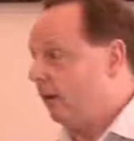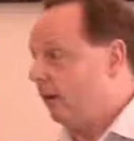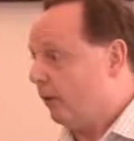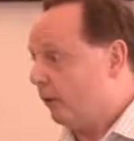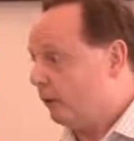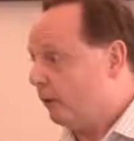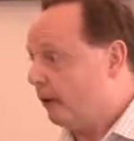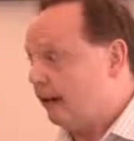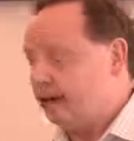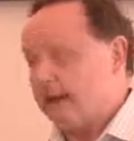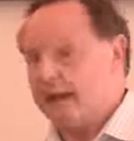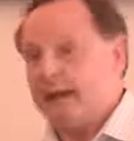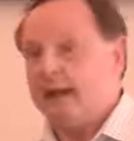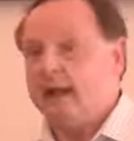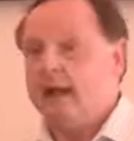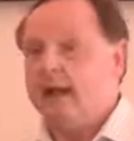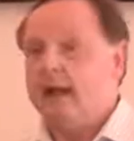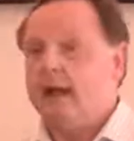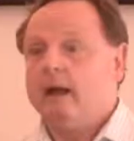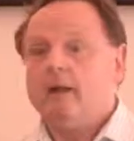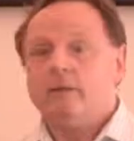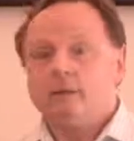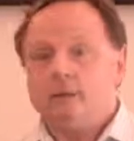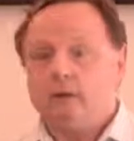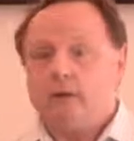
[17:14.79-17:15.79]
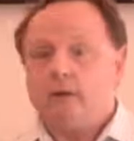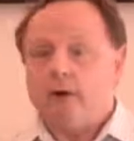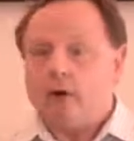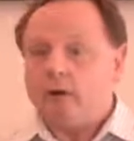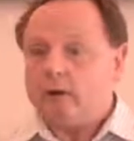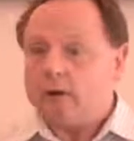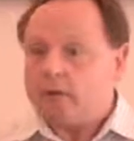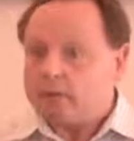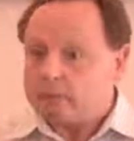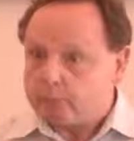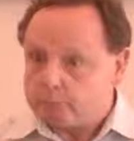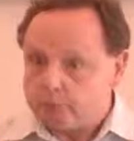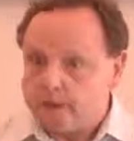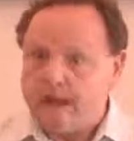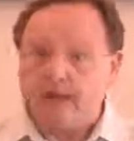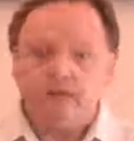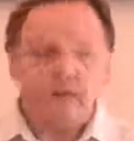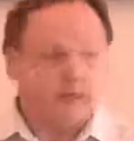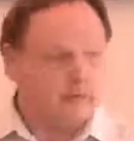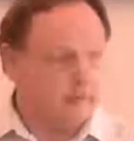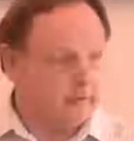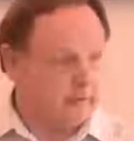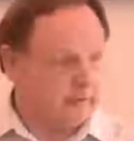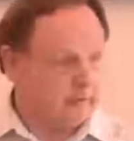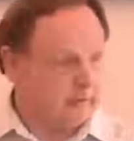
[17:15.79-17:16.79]
already. So God is
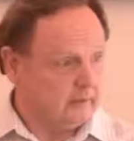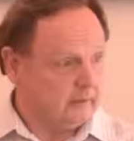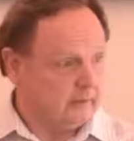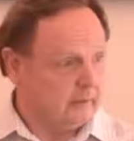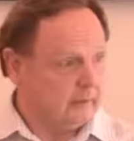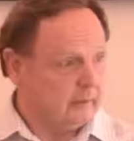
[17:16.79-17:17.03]
present.